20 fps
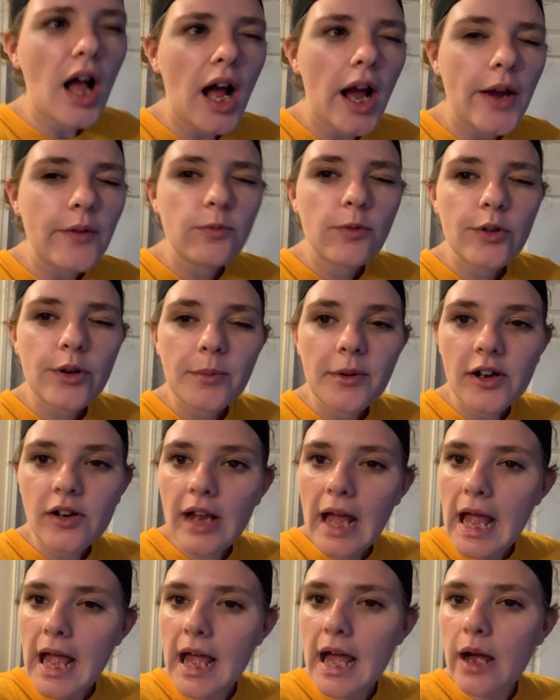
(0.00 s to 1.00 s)
I wrote about,
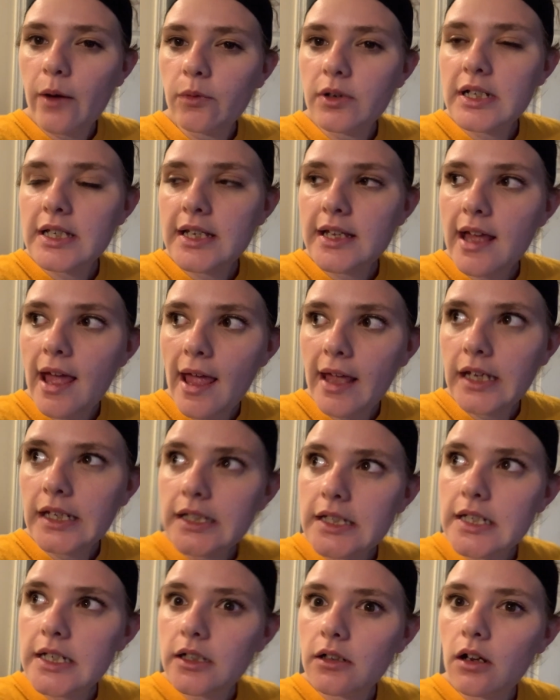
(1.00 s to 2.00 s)
I want to say
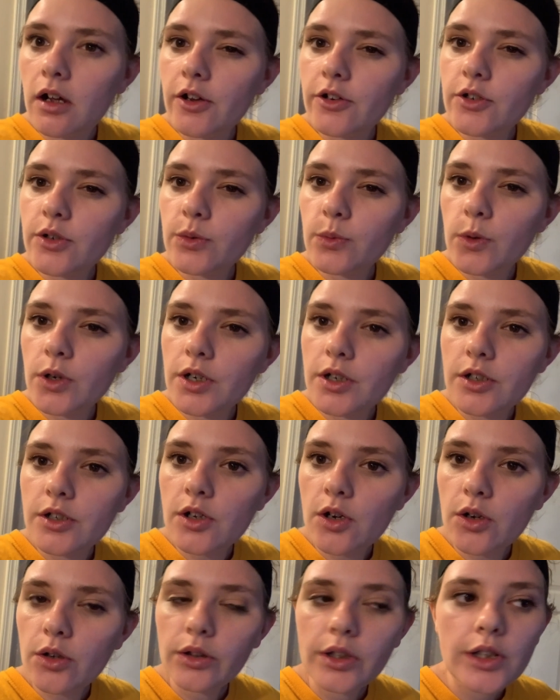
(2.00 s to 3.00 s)
1,800 words
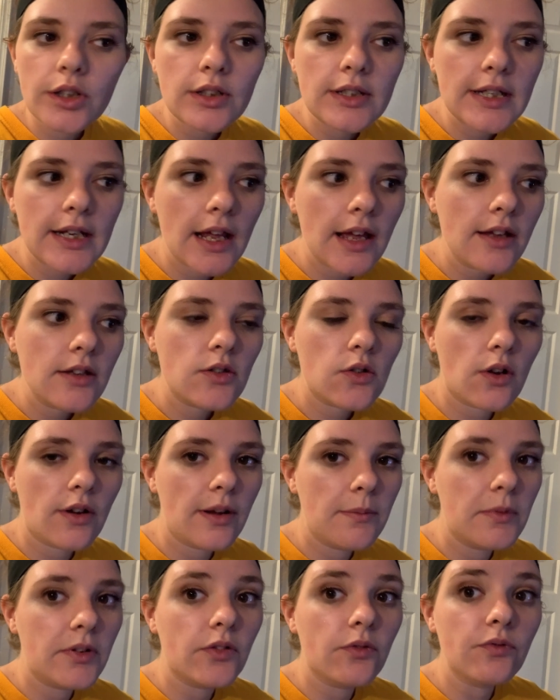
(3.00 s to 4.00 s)
earlier today, so I
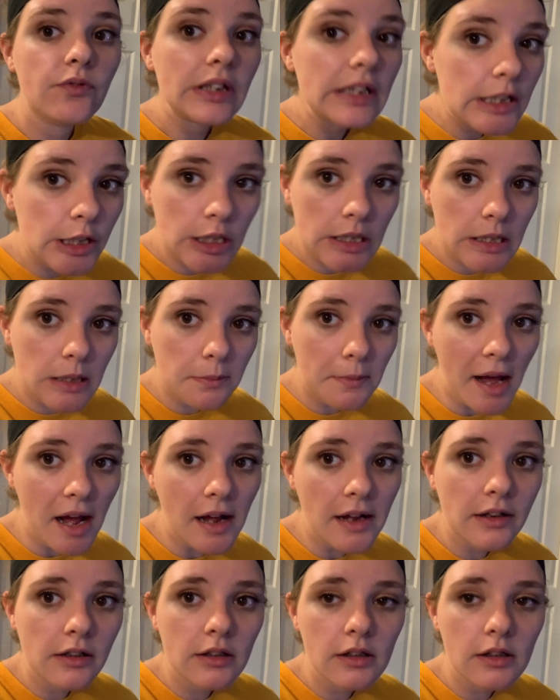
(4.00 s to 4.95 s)
am in a really good spot.